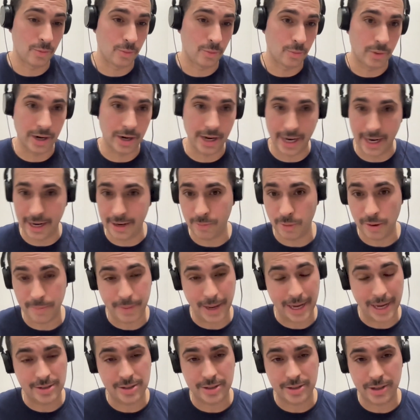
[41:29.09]
We're
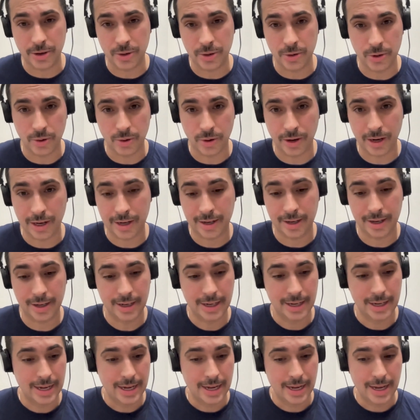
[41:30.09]
based in New York,
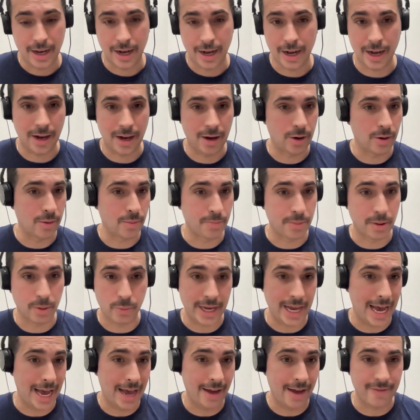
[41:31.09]
but
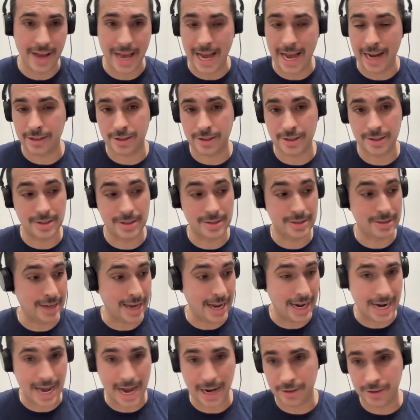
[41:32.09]
we have
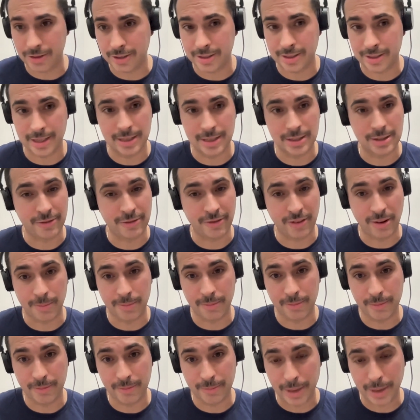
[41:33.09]
actors and actresses
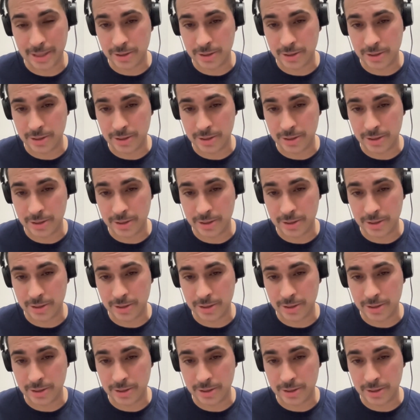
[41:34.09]
from